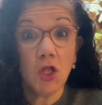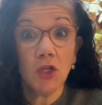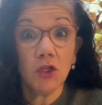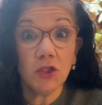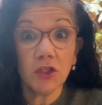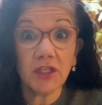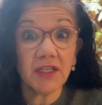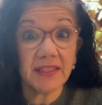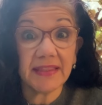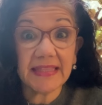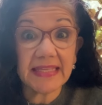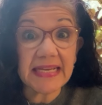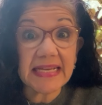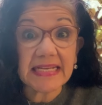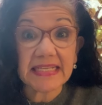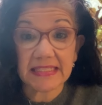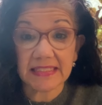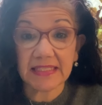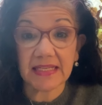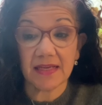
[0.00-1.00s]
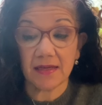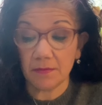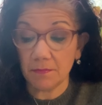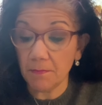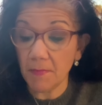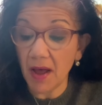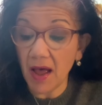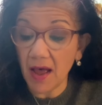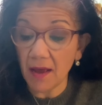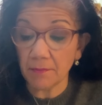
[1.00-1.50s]
Look at this, and
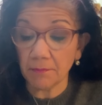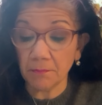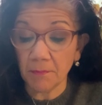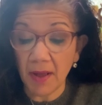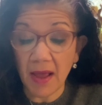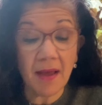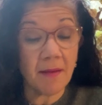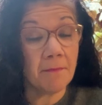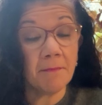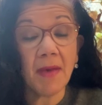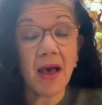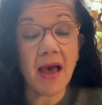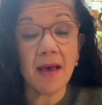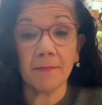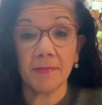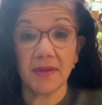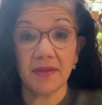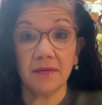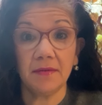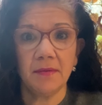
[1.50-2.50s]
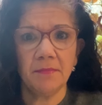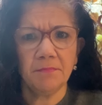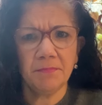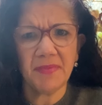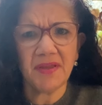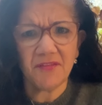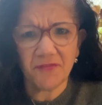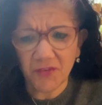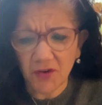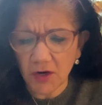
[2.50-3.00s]
mom, mom, mom, and
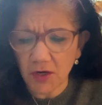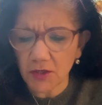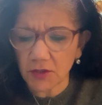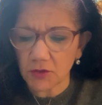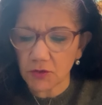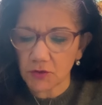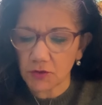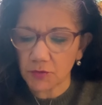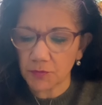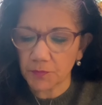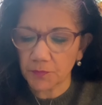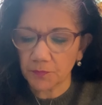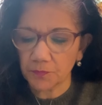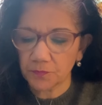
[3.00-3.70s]
me first.